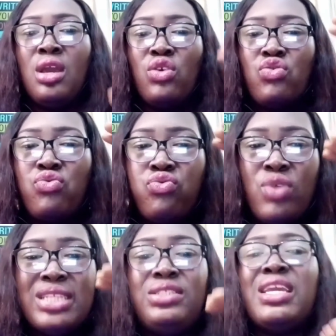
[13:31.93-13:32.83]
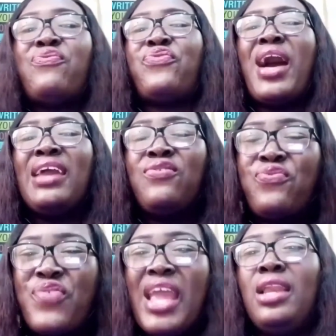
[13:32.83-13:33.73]
Redefine
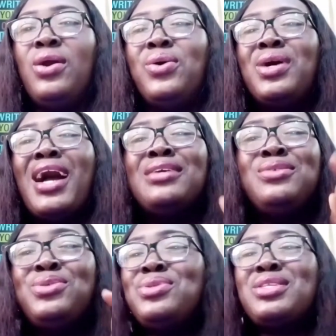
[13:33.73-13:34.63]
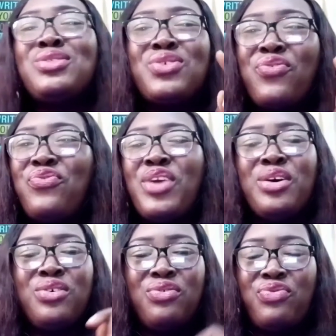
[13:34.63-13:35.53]
failure and use it to
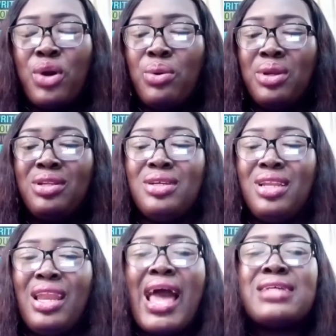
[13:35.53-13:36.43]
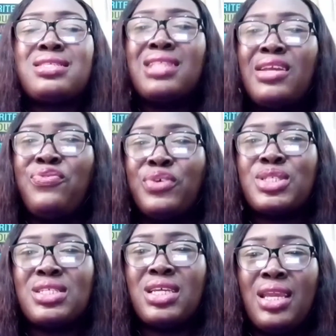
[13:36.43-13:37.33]
fail forward. Lastly for
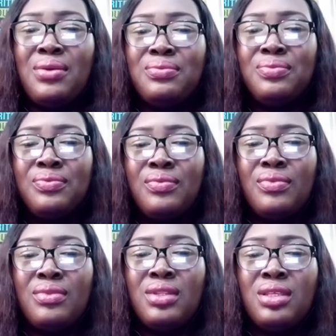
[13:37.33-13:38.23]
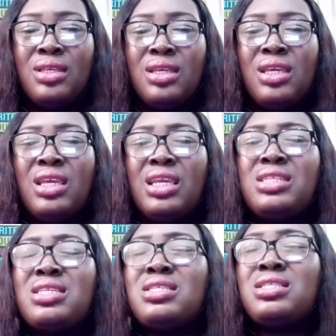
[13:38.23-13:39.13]
today,
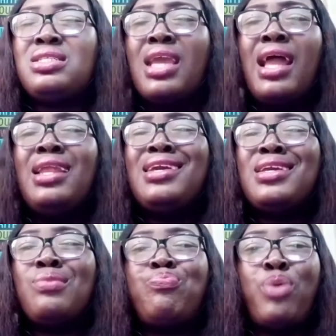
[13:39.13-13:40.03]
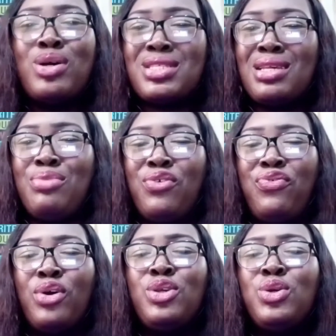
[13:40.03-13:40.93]
it is nearly impossible
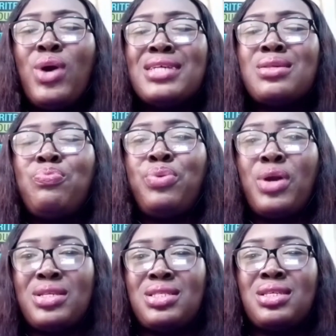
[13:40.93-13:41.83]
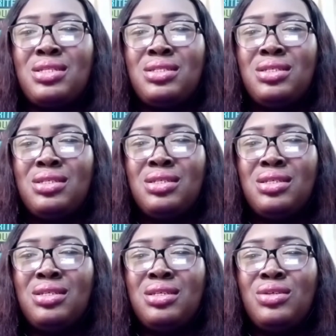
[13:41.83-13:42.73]
for you as a person
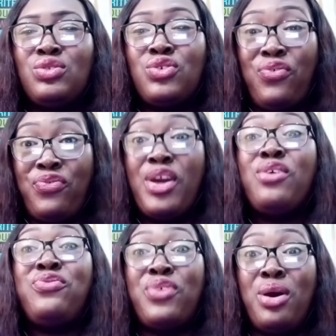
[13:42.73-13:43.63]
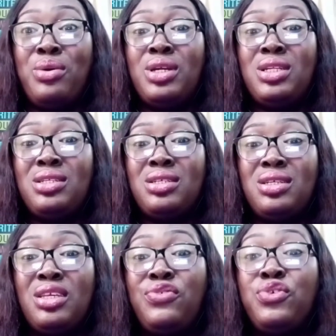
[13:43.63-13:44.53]
to fail forward
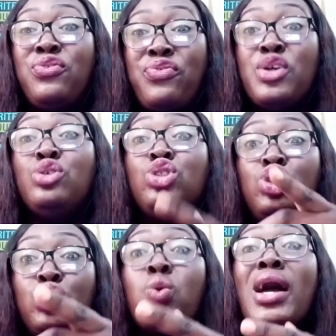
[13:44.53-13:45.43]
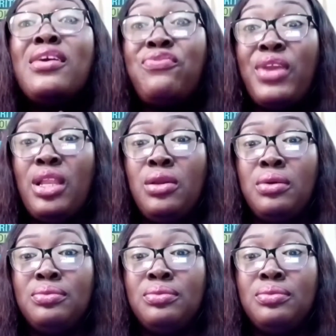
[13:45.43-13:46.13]
if you feel you are a failure.